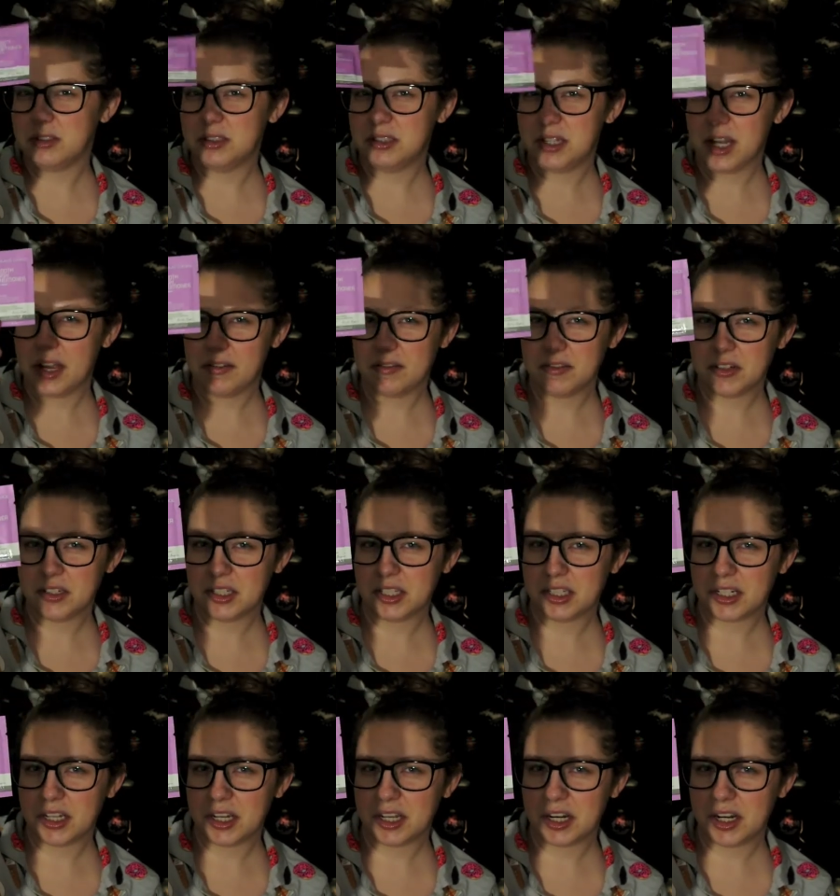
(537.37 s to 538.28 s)
definitely
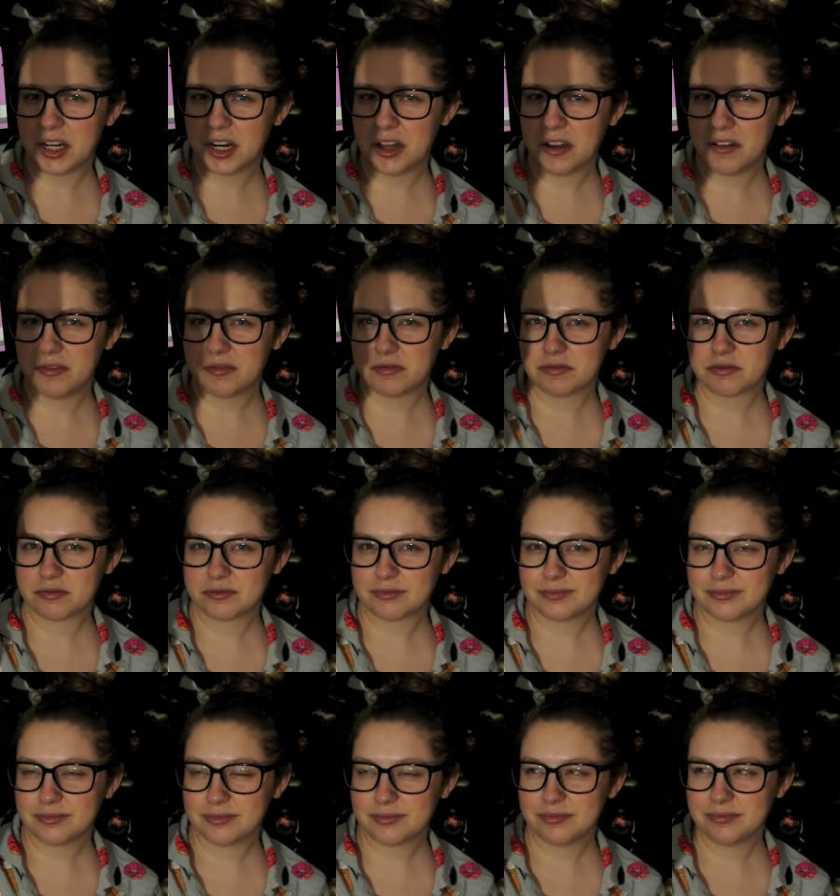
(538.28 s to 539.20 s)
not enough
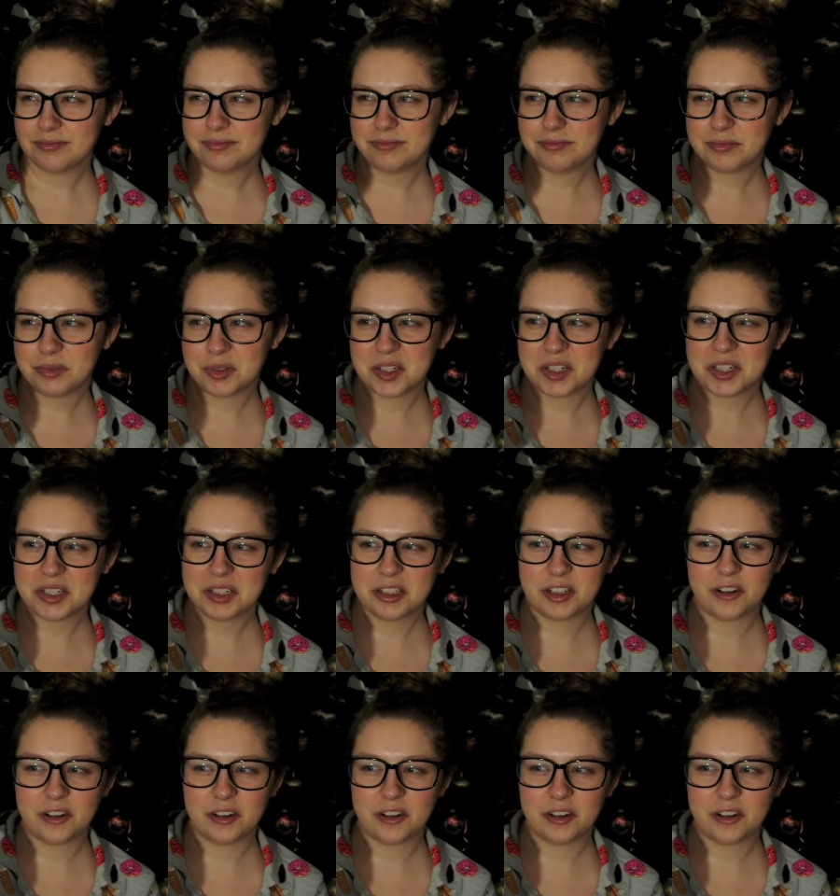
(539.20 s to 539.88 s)
product